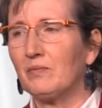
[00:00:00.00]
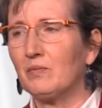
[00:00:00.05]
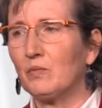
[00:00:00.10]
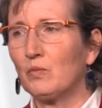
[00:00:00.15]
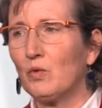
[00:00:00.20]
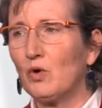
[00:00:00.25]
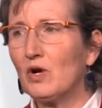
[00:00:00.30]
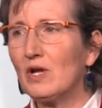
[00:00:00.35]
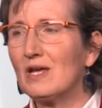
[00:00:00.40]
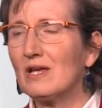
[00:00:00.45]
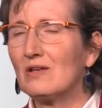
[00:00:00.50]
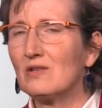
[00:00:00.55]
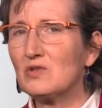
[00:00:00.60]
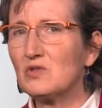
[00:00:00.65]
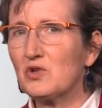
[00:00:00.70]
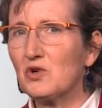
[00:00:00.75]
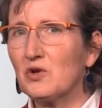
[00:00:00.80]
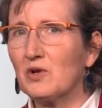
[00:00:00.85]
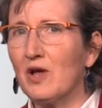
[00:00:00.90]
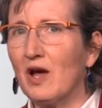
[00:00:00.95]
working in
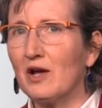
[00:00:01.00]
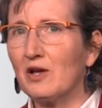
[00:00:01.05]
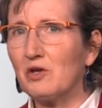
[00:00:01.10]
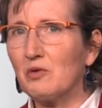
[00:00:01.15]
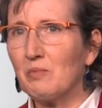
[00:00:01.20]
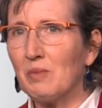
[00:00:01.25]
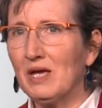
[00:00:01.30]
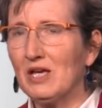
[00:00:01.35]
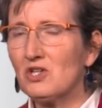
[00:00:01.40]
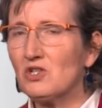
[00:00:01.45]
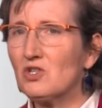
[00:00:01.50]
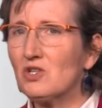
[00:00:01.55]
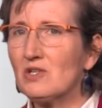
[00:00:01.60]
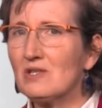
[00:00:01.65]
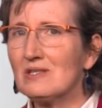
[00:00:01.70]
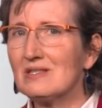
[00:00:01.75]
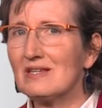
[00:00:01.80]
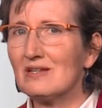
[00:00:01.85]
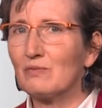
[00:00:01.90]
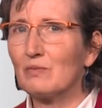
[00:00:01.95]
certain
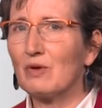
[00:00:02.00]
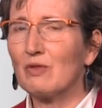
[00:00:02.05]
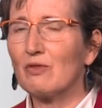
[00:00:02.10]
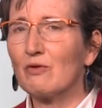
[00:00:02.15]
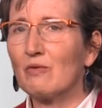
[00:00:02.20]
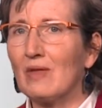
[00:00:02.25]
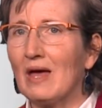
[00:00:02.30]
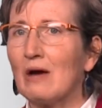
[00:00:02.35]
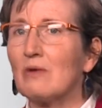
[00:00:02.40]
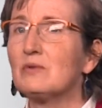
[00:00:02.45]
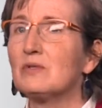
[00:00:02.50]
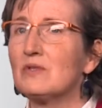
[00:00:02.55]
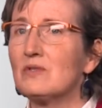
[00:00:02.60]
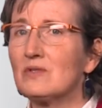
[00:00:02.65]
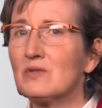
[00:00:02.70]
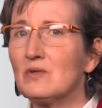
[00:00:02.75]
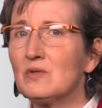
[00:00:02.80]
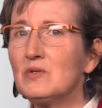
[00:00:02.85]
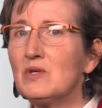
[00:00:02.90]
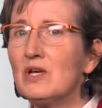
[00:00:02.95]
occupations and whether that was
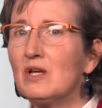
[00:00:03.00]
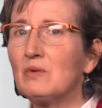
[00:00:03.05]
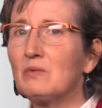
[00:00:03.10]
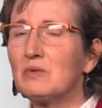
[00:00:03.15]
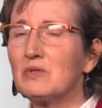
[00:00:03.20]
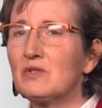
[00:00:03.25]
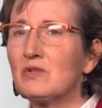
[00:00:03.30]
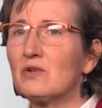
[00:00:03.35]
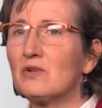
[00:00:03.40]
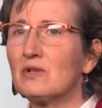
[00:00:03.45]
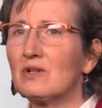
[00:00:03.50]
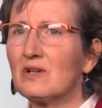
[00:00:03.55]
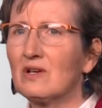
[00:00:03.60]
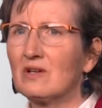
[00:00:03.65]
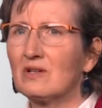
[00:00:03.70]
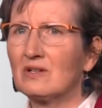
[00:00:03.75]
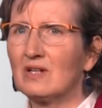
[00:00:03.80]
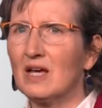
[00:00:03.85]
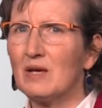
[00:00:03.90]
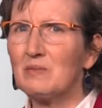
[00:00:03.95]
associated with certain
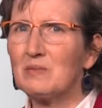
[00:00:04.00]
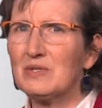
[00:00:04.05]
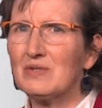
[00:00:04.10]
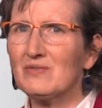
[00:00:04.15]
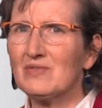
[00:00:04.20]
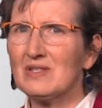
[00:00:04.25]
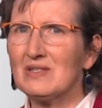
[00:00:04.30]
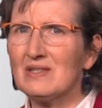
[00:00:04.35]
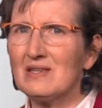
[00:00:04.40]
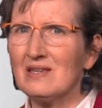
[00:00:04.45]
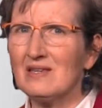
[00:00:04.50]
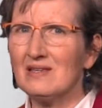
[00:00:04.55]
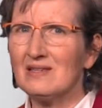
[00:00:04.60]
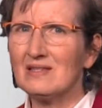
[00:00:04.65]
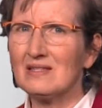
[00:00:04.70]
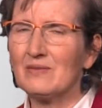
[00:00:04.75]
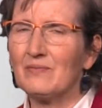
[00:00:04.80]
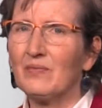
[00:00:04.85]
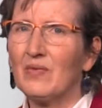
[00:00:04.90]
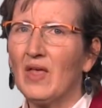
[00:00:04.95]
types of
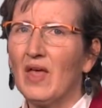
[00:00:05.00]
disease.